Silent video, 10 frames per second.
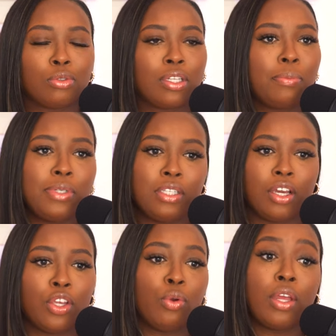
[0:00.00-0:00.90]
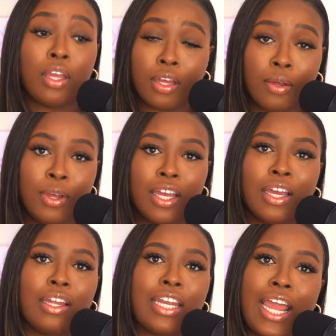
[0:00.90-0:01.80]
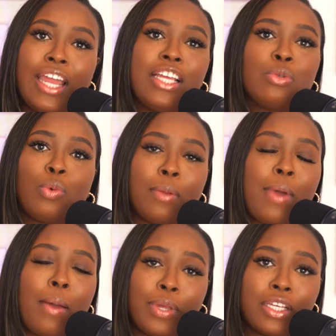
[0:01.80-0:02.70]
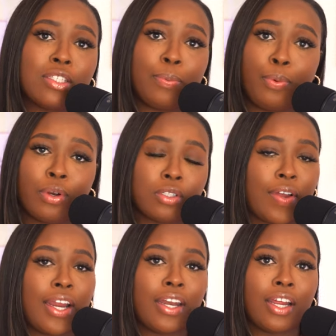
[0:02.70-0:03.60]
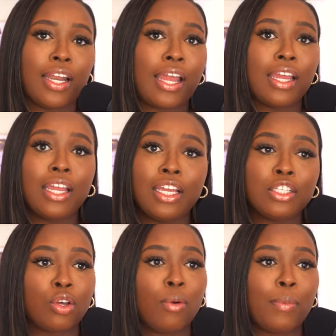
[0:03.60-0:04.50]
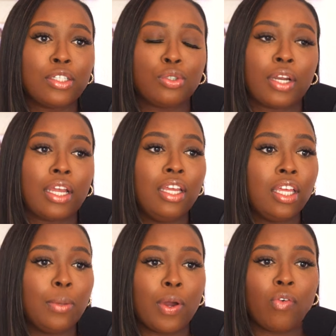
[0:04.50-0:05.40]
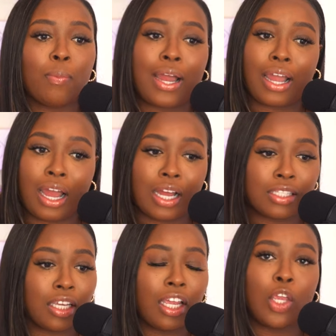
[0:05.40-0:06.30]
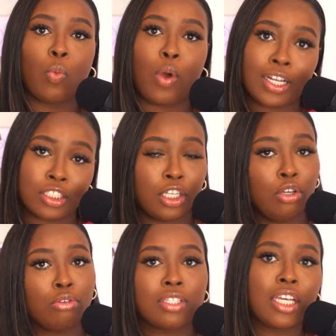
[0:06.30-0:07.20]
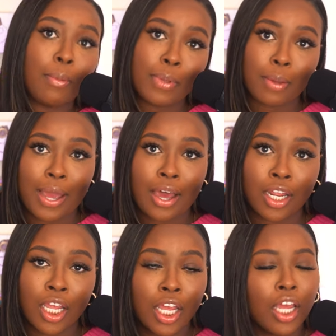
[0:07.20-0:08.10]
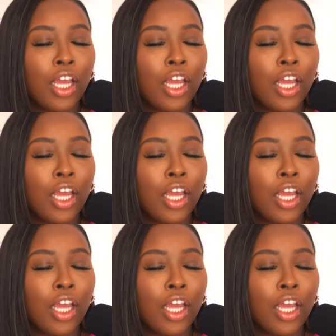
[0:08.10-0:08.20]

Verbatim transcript: So let me tell you, him, that is one of my biggest supporters right there. Like, he is going to make sure that he keep up with my content. He watch it. He going to tell me about it.